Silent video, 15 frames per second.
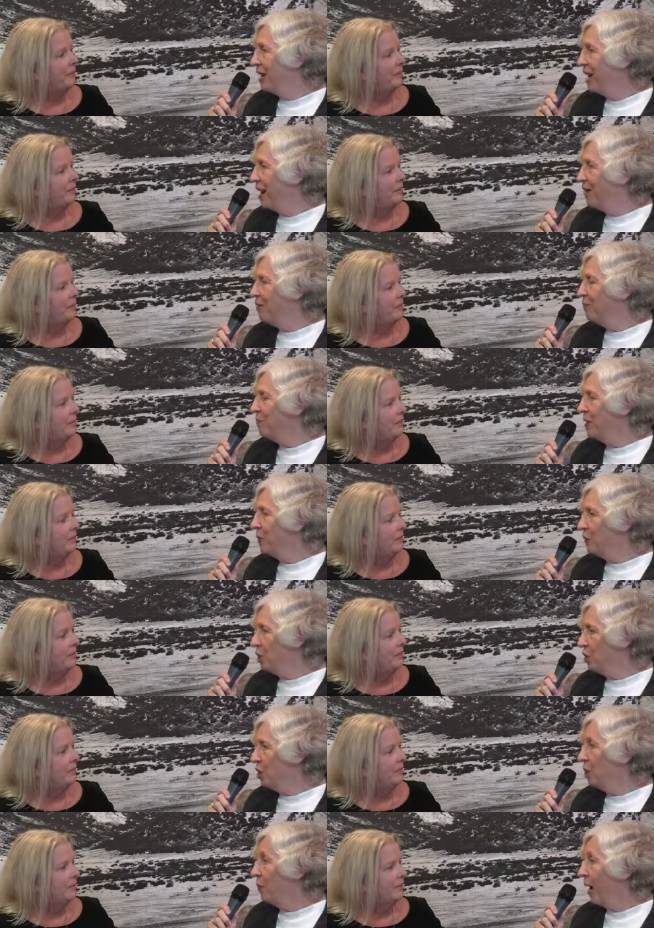Speaker 1: N-
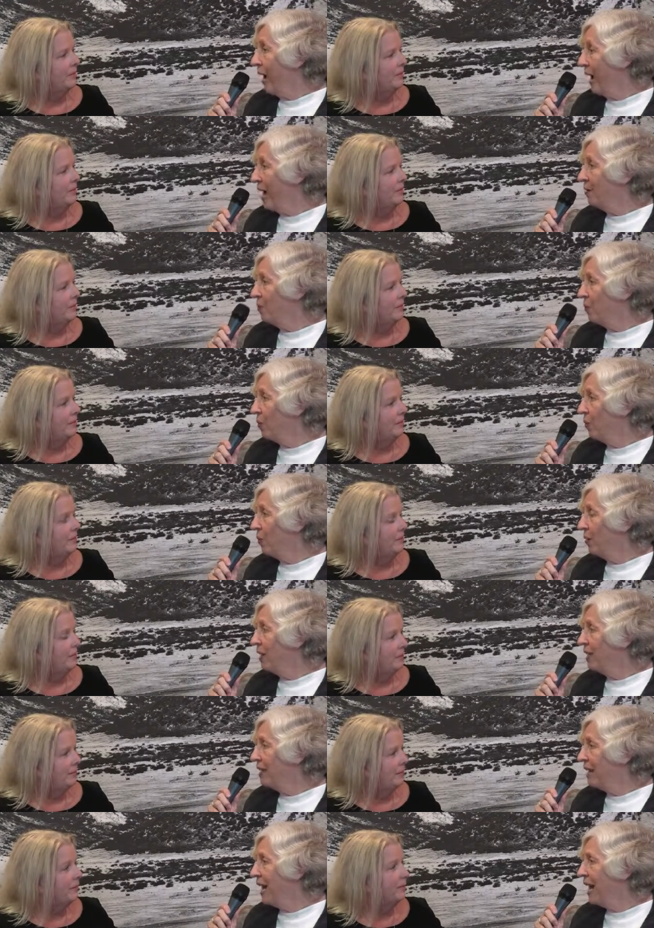Muleshoe and
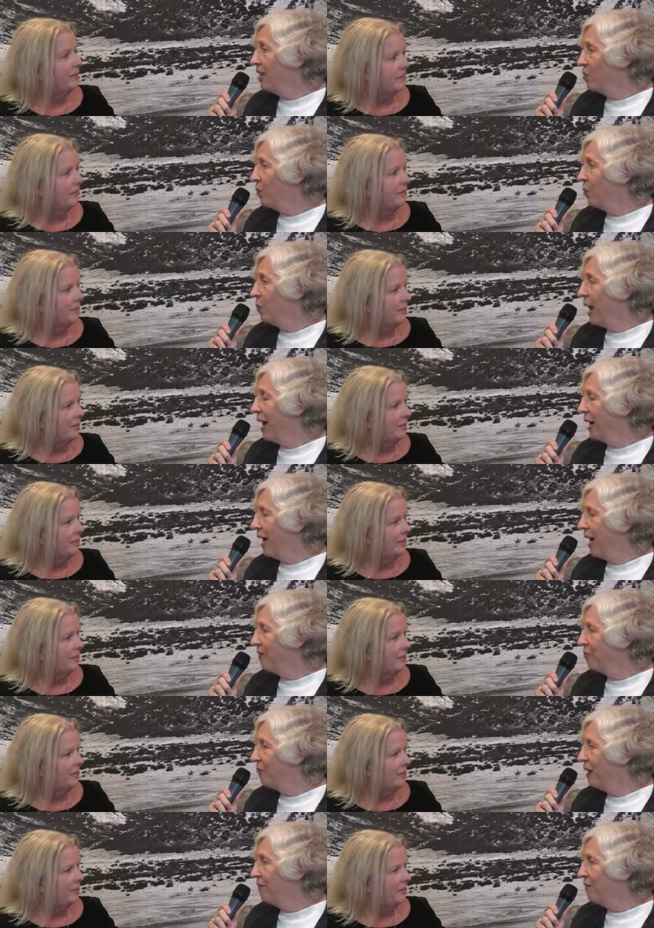Grulla National
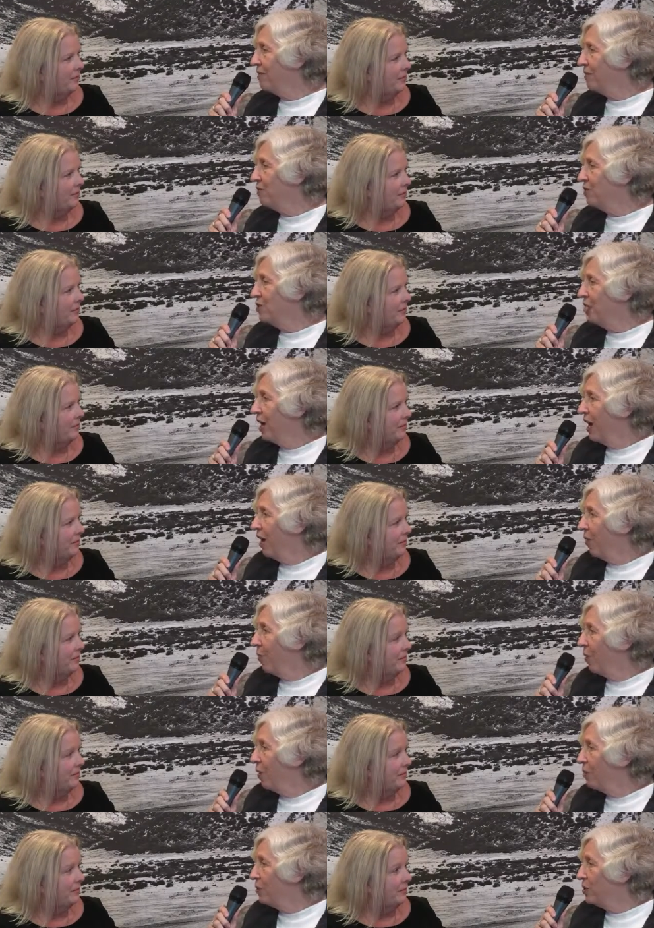Wildlife Refuge,
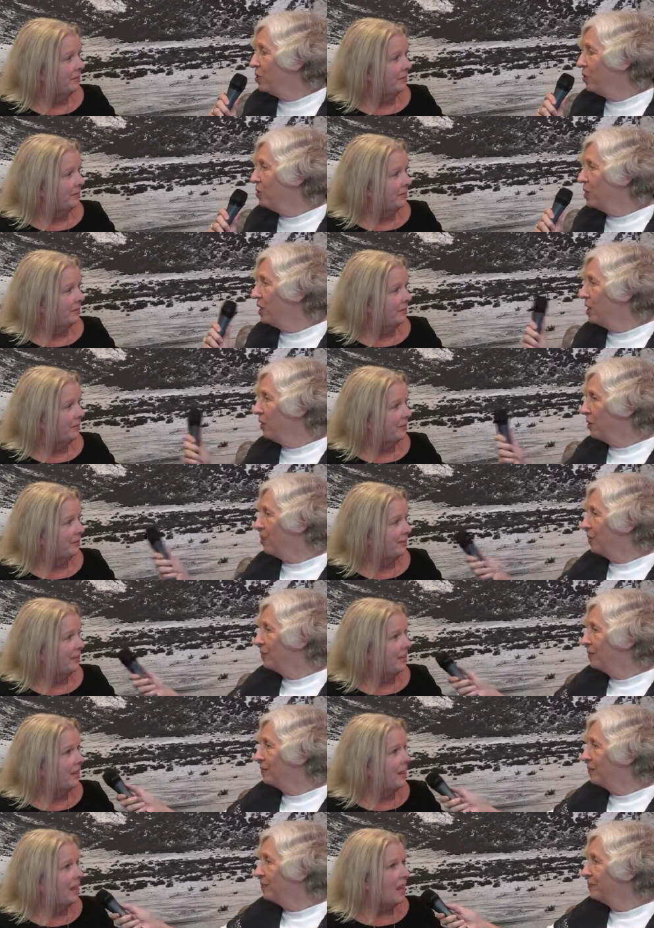what would you do?
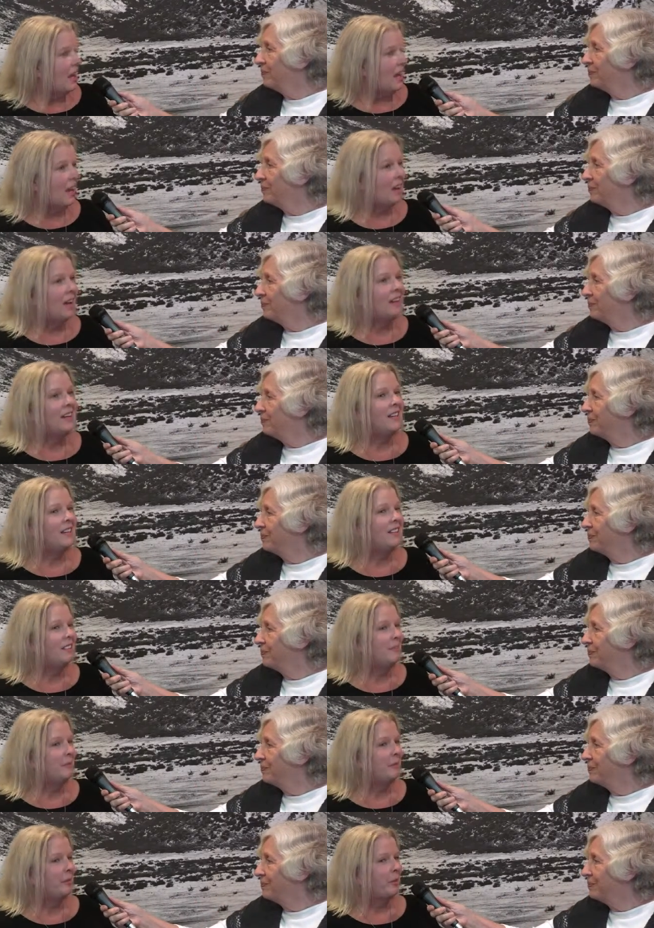
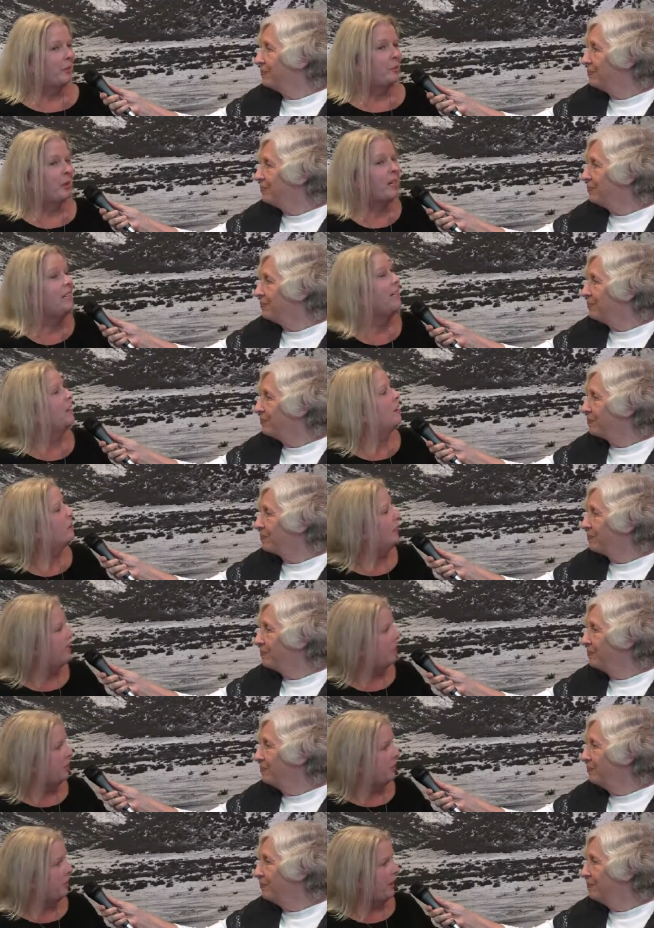
Speaker 2: Um, right now, we
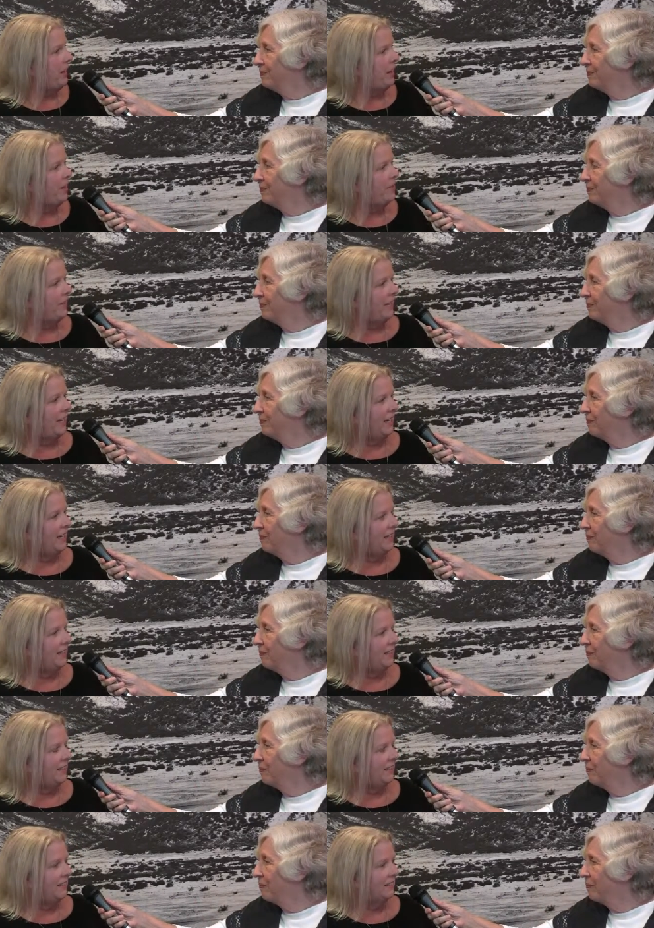do have
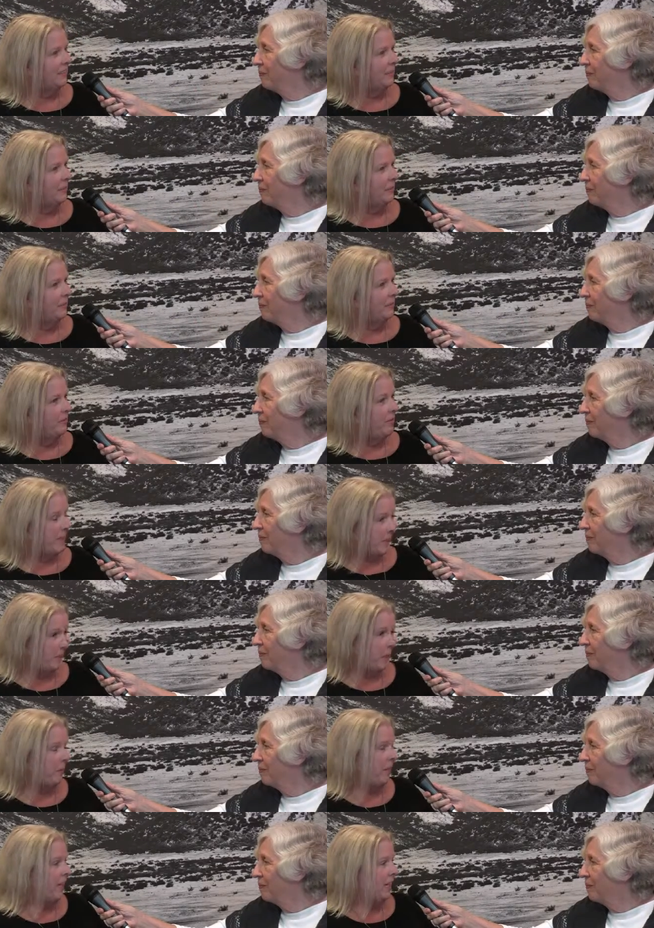a uh,
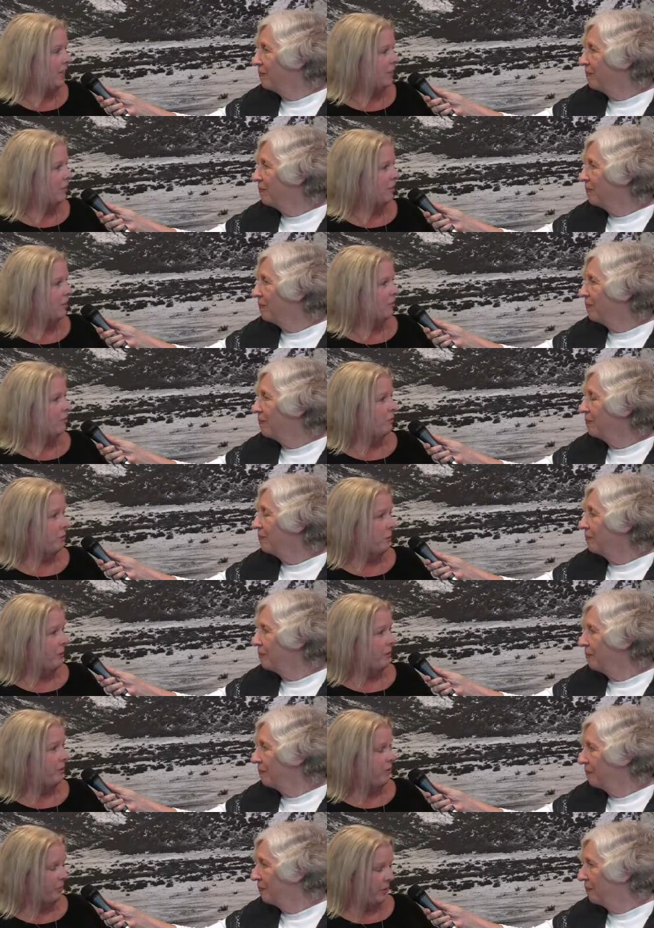Facebook page
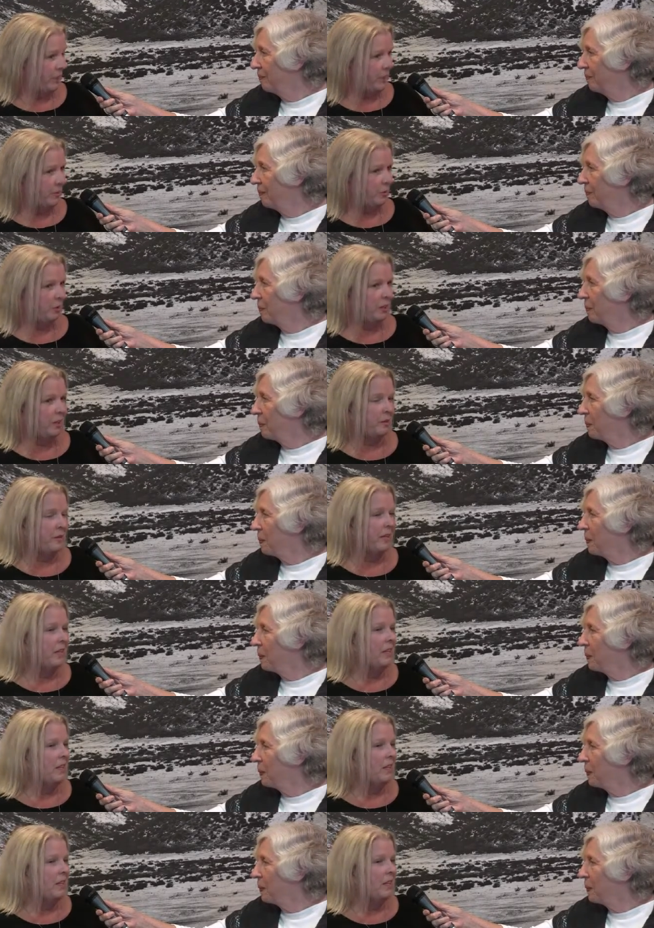for the friends group